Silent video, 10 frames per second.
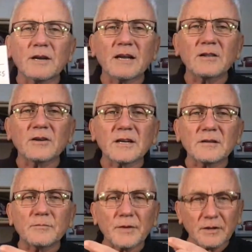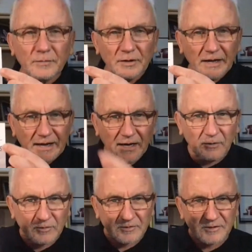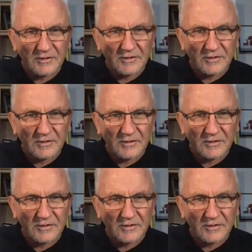I look at billable hours. If